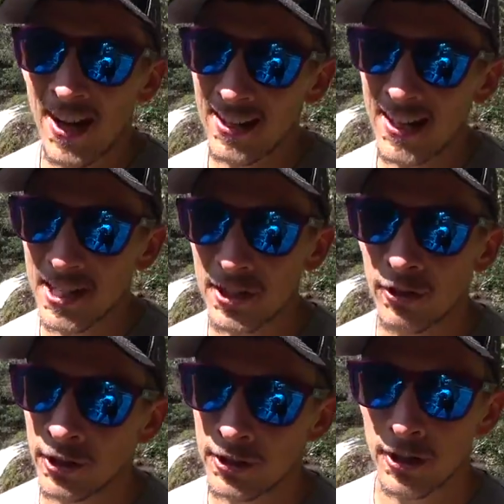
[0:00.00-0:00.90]
I had to guess, it
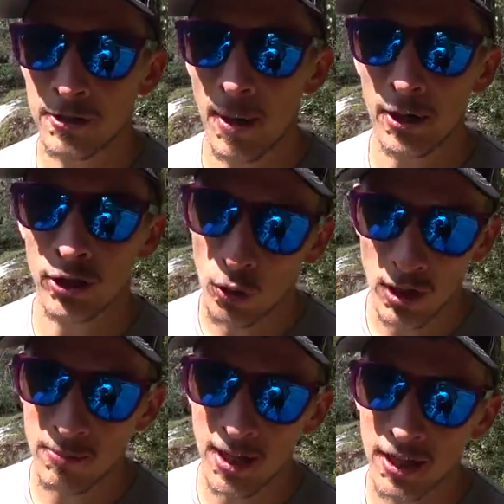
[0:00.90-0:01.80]
only took us about
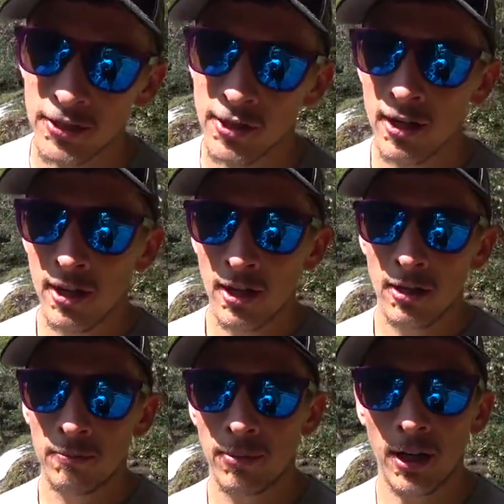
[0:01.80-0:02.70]
20 minutes.
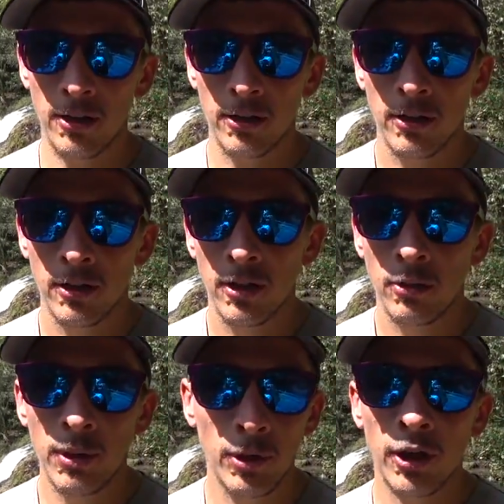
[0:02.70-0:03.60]
Maybe 30
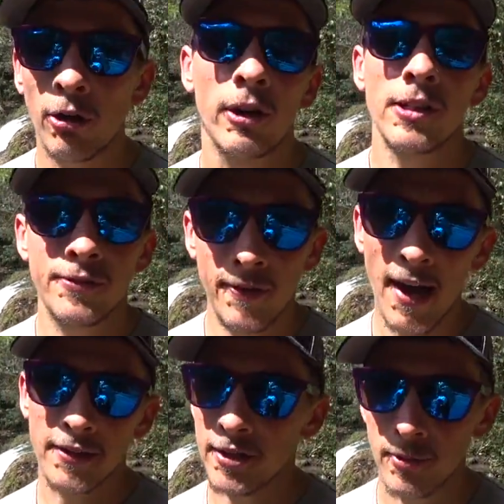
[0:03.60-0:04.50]
minutes? We were going as
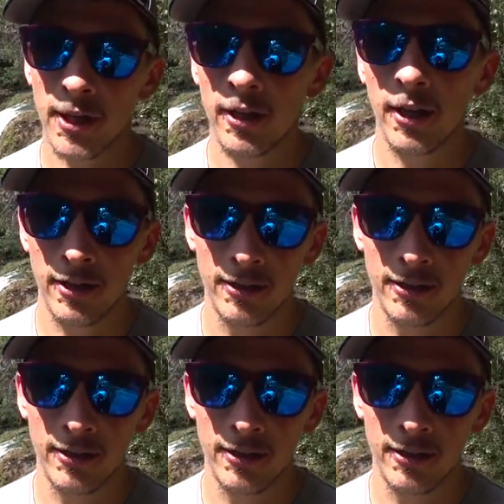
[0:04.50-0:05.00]
fast as we could.